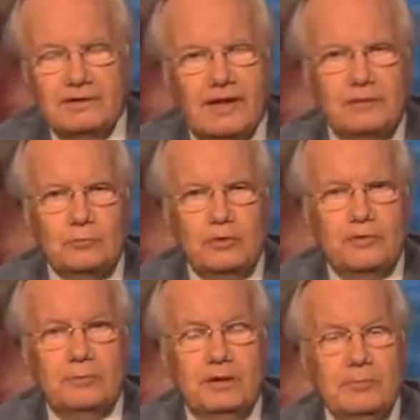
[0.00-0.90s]
Not
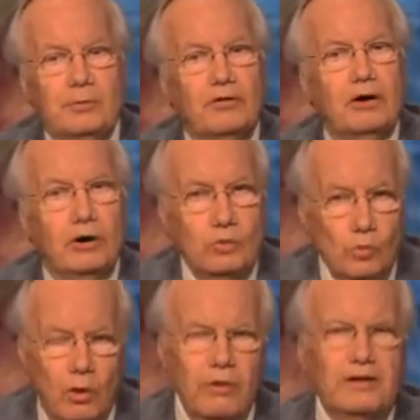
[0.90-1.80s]
when the people who
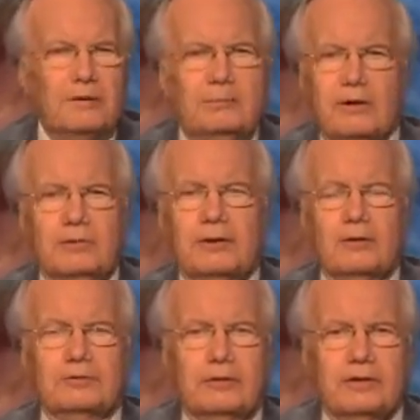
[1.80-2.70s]
want a public
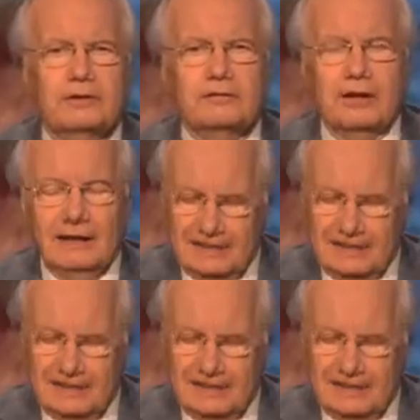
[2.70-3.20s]
alternative